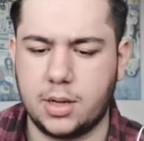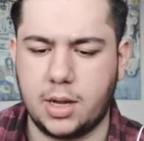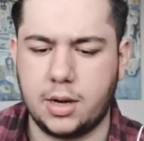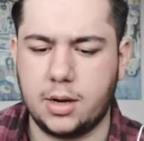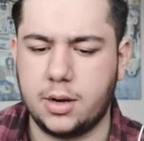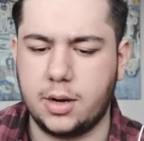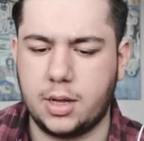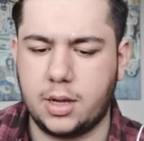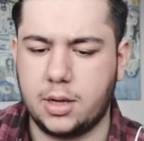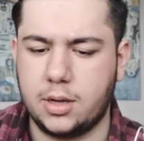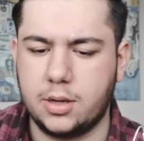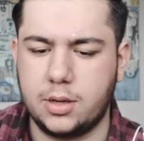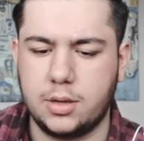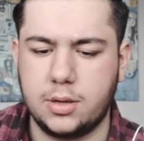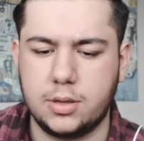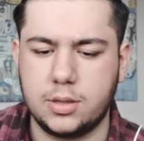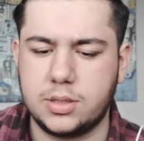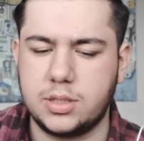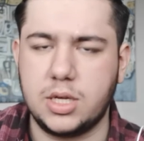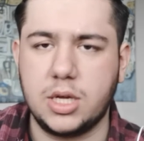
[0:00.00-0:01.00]
kind of like
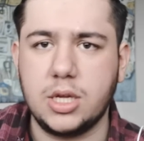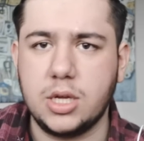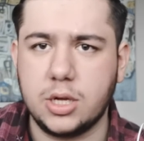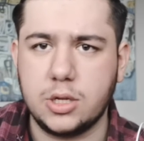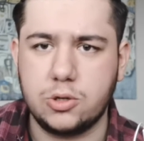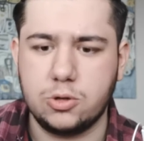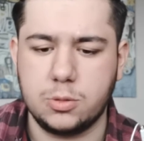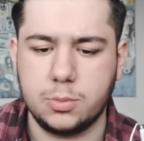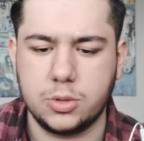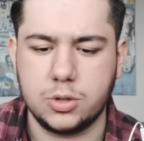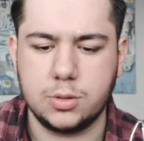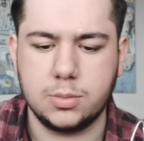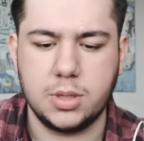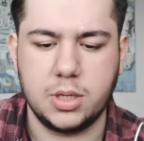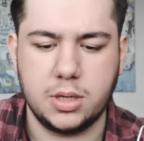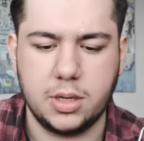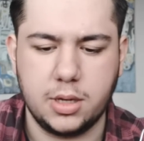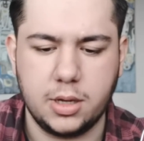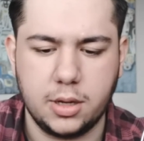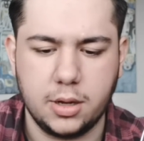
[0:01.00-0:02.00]
a senior to him or
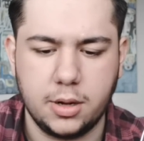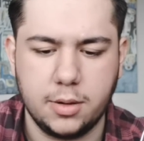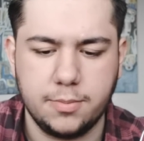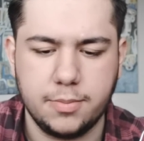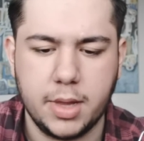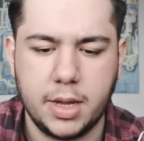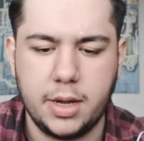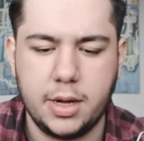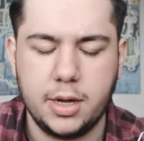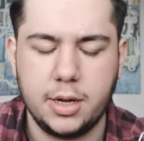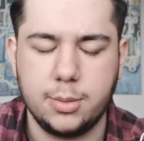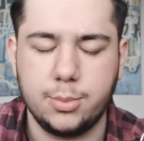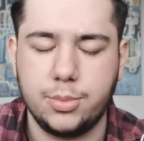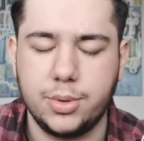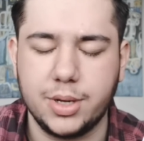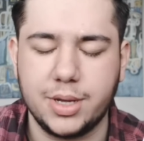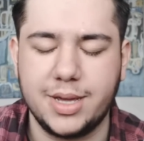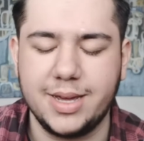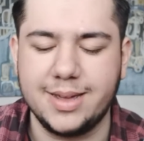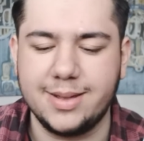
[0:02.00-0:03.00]
something like that.
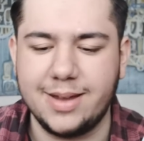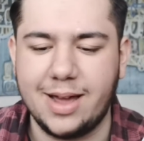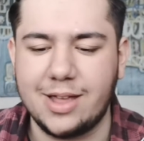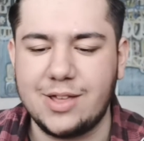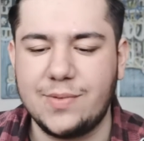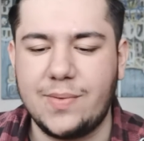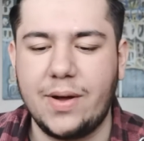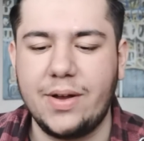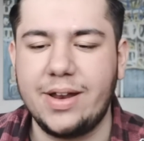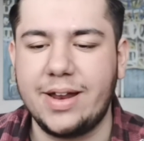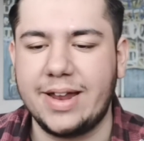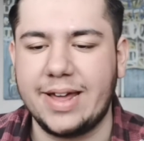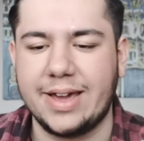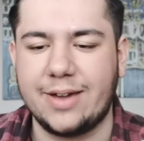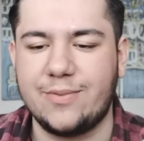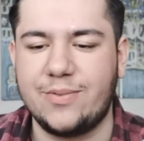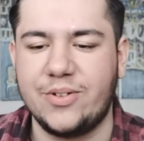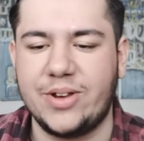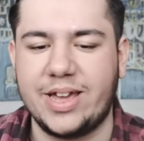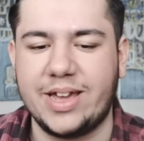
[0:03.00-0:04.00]
But I found it
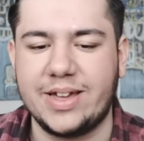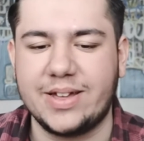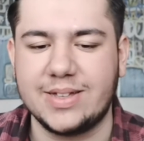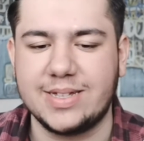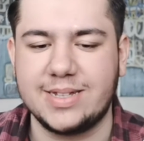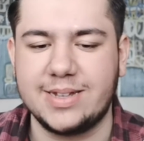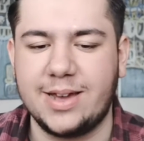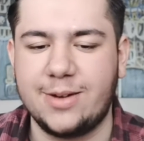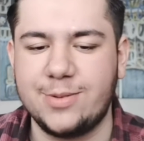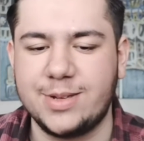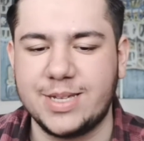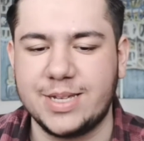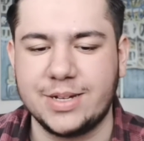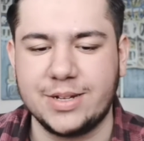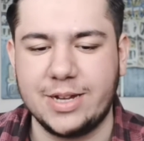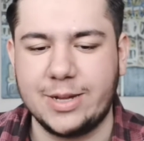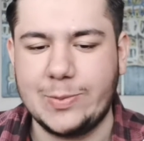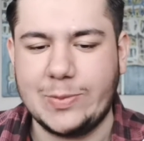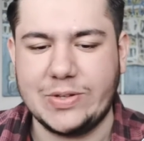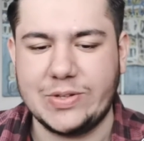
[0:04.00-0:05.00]
like funny because every
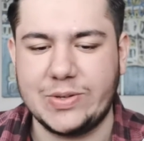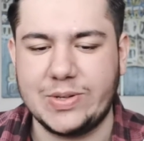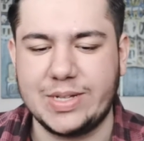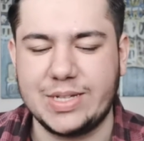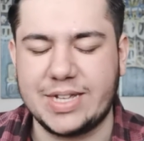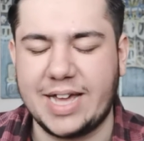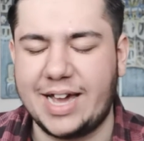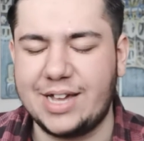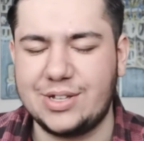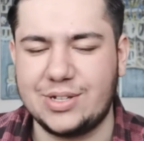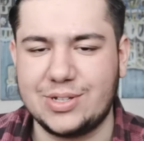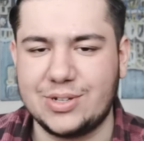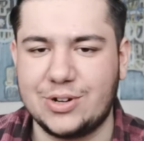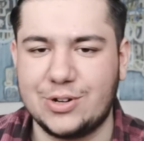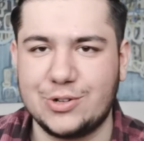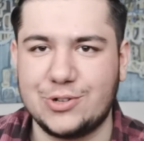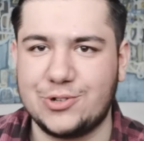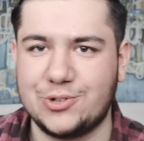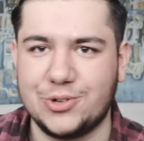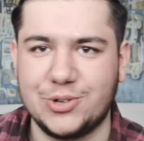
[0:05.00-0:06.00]
single episode, this guy just
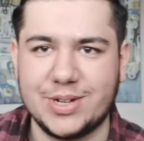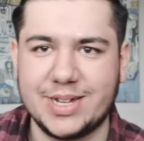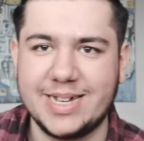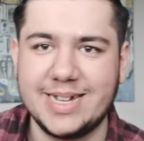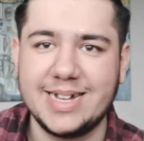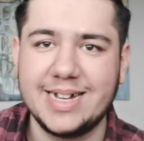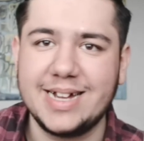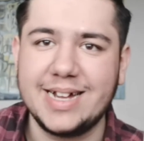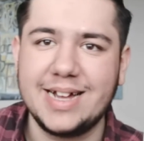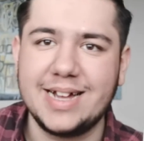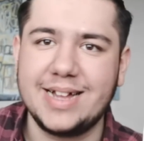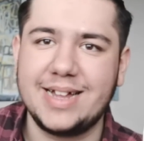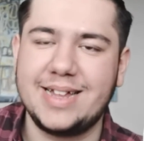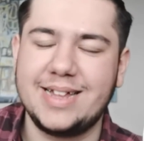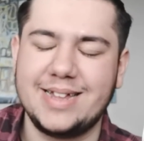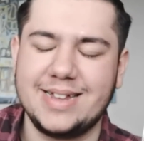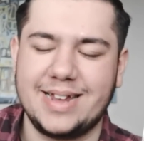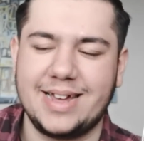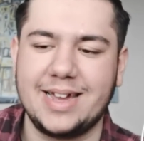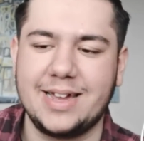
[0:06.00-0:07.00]
got struck.
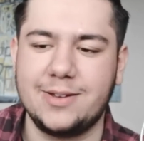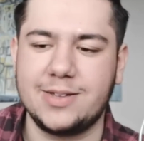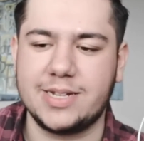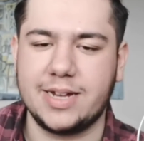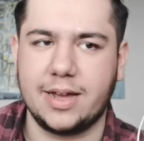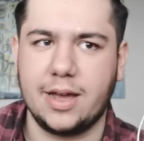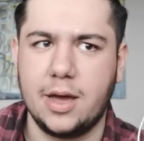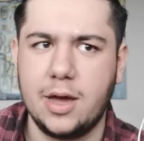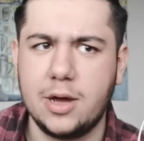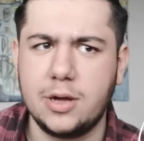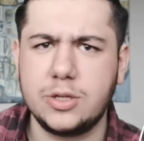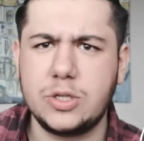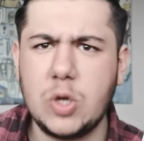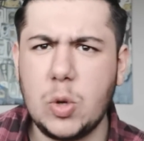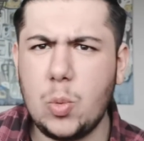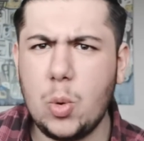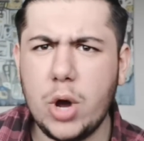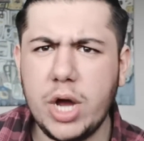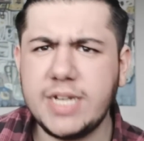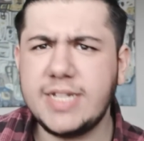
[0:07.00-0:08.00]
Like he's like,
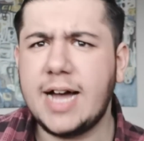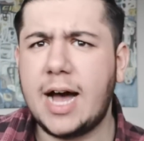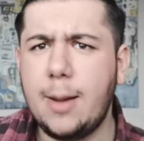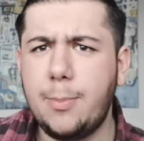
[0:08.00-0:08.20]
"So what is